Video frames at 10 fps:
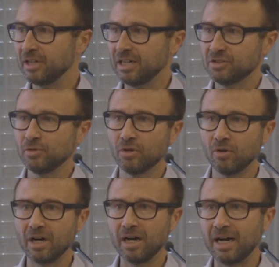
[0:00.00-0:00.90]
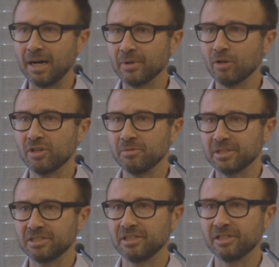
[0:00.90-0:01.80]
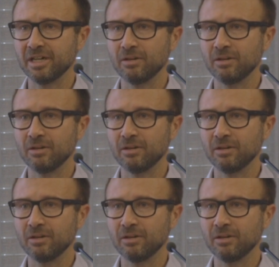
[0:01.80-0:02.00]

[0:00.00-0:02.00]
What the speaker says: As you know, amyloid imaging